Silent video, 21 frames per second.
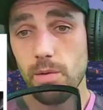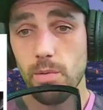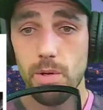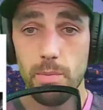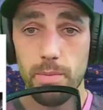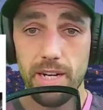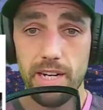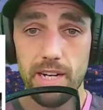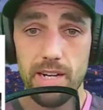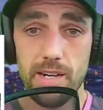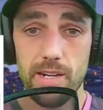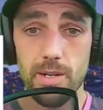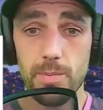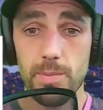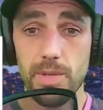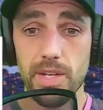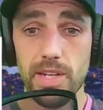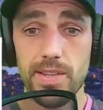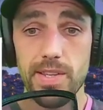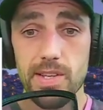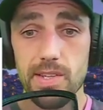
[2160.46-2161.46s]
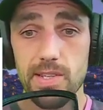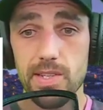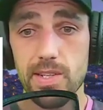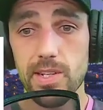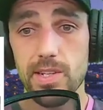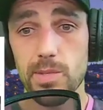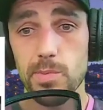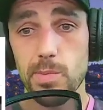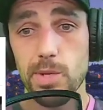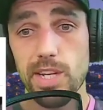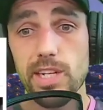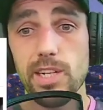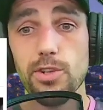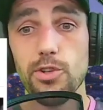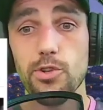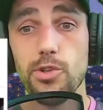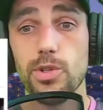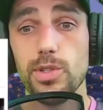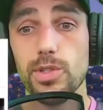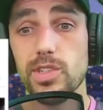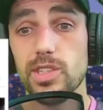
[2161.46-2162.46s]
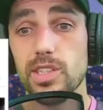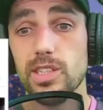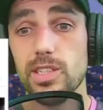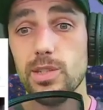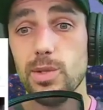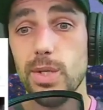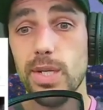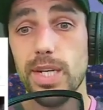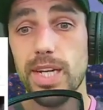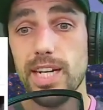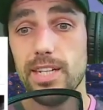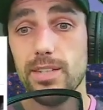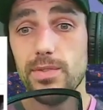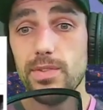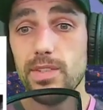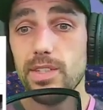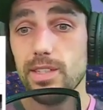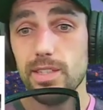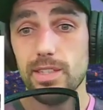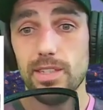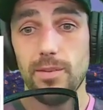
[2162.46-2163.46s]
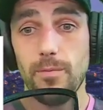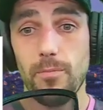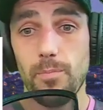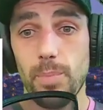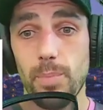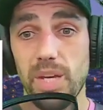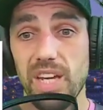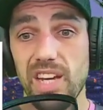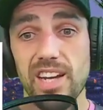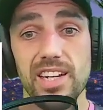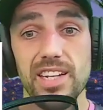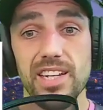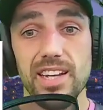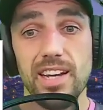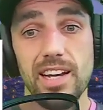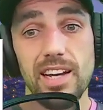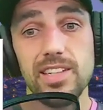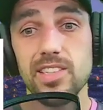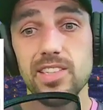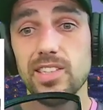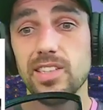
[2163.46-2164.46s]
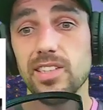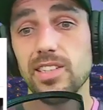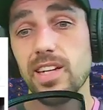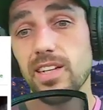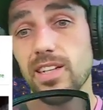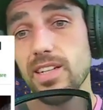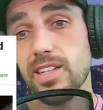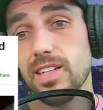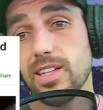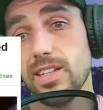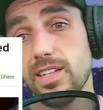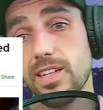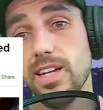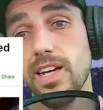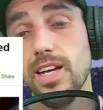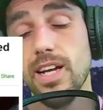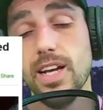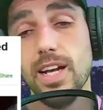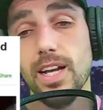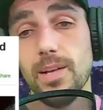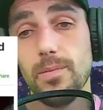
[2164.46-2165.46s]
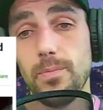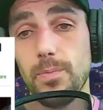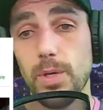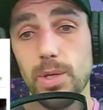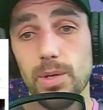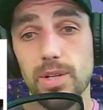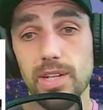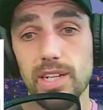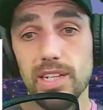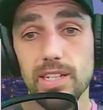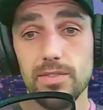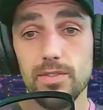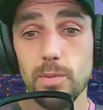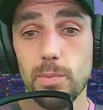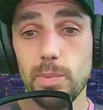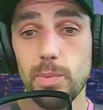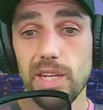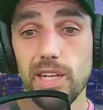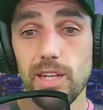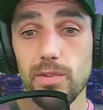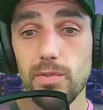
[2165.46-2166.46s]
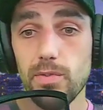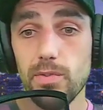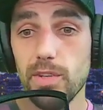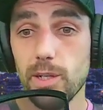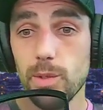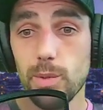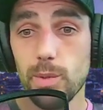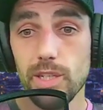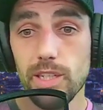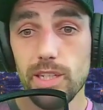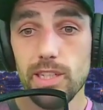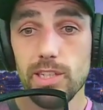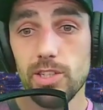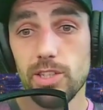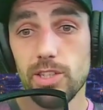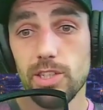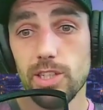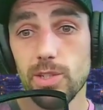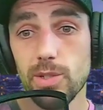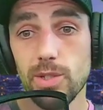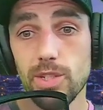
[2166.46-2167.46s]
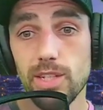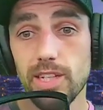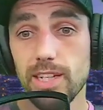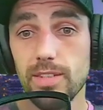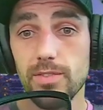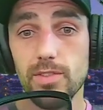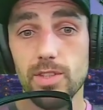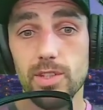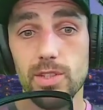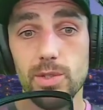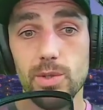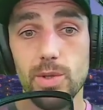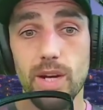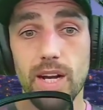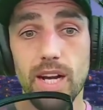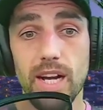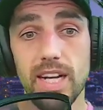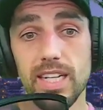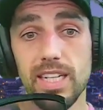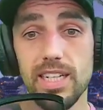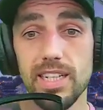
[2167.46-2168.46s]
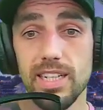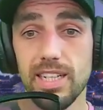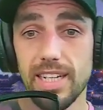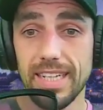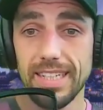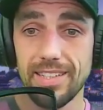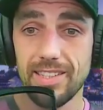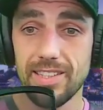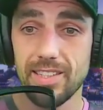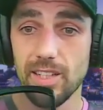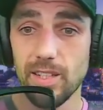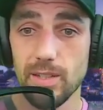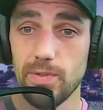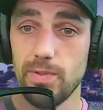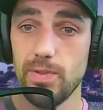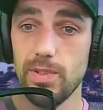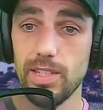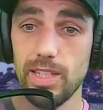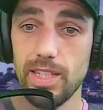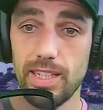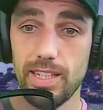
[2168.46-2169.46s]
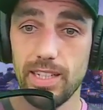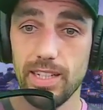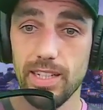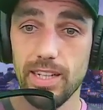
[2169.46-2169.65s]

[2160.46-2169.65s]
markup that these guys make on drugs and they don't have to pay any taxes on it they don't have to pay a fair wage. They don't have to do any of that stuff. Like,